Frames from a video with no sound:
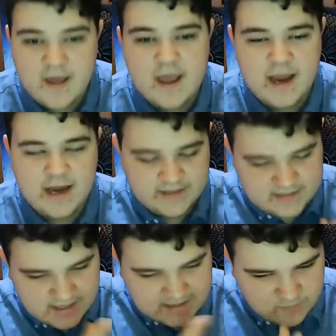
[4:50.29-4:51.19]
and
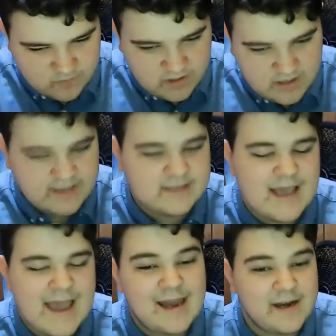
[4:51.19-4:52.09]
it's a really nice
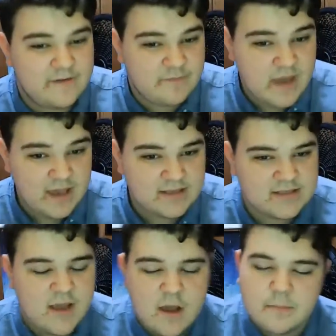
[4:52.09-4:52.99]
additive
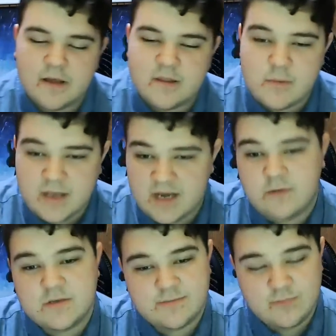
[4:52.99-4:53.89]
pace. But the
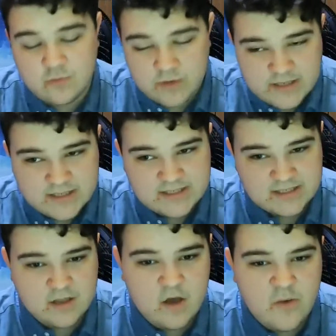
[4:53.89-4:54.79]
beginning was pretty
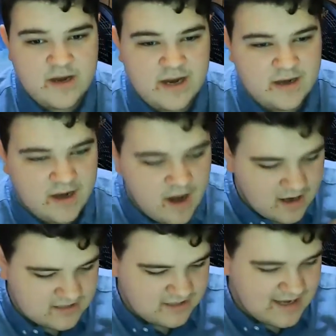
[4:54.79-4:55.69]
slow and
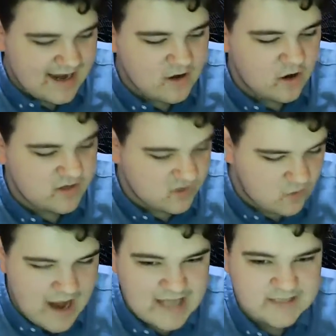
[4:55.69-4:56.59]
honestly kind of hard to
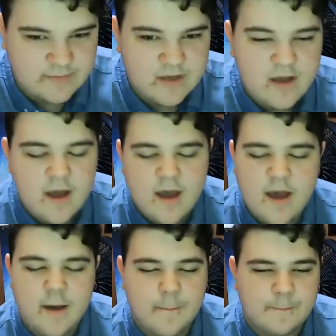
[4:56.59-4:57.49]
grasp.
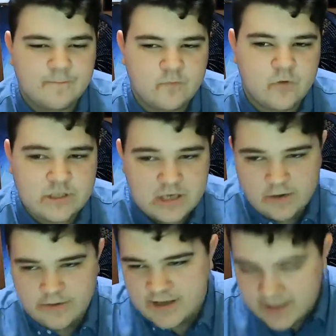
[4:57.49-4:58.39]
Which, you
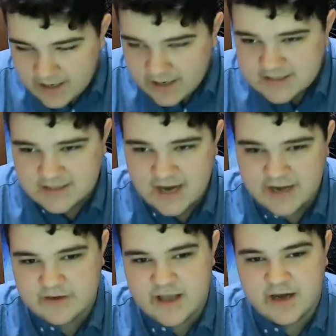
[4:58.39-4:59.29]
know, it is kind
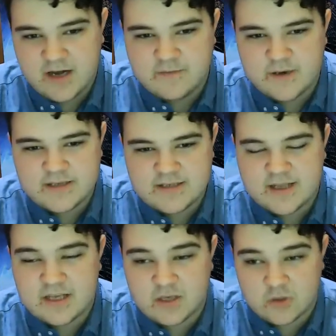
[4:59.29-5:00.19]
of a negative, but it's not
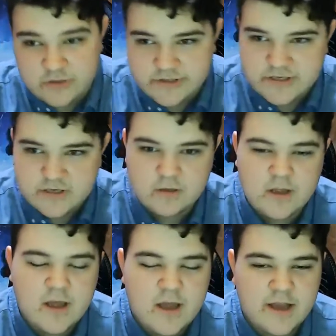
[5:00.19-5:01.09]
a huge deal.
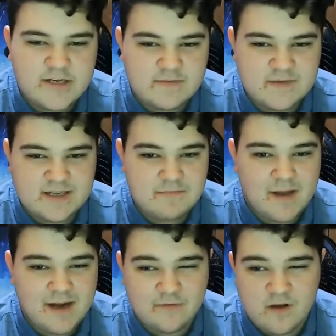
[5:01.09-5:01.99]
It just means that it
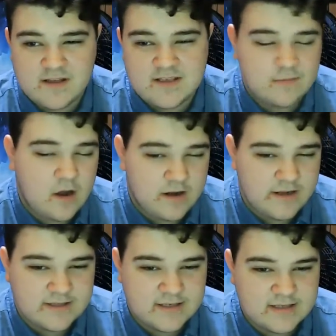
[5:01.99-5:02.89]
might have lost some
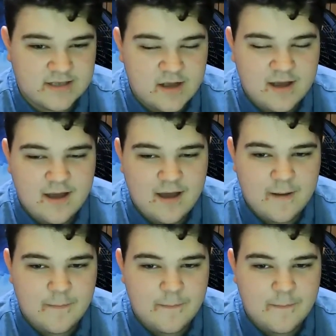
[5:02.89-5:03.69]
audiences a